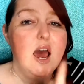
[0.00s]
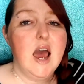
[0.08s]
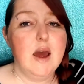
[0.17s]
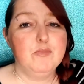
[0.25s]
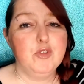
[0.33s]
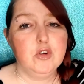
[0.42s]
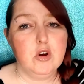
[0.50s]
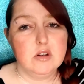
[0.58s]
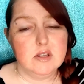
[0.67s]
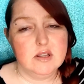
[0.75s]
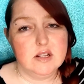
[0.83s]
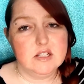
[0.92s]
I'm
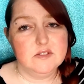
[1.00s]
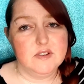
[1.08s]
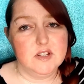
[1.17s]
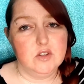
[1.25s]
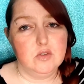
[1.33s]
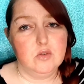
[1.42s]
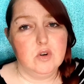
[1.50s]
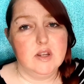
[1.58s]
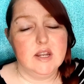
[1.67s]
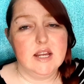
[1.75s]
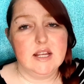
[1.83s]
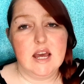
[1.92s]
recording this video on
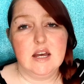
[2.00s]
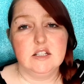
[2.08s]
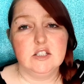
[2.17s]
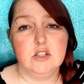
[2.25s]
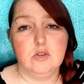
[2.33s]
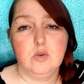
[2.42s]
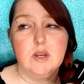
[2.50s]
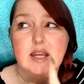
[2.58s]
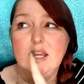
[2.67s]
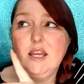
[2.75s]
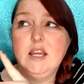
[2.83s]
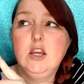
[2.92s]
a Galaxy Note
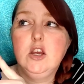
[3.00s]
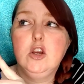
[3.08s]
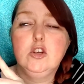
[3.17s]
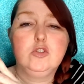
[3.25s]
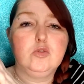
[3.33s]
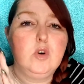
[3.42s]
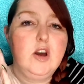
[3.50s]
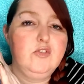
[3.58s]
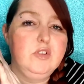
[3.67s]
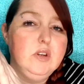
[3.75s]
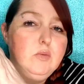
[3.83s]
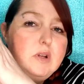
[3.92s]
8, so I
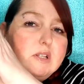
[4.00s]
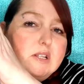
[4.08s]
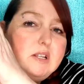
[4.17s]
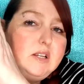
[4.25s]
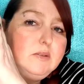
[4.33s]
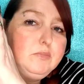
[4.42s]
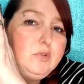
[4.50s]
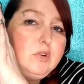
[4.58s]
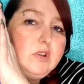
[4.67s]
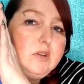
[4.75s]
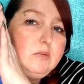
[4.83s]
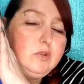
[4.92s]
really wanted a computer
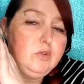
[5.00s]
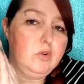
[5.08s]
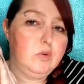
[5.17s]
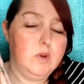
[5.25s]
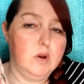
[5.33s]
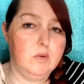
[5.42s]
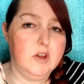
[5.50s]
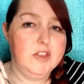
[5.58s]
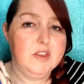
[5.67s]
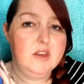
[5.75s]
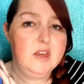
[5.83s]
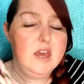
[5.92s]
that would go well with it.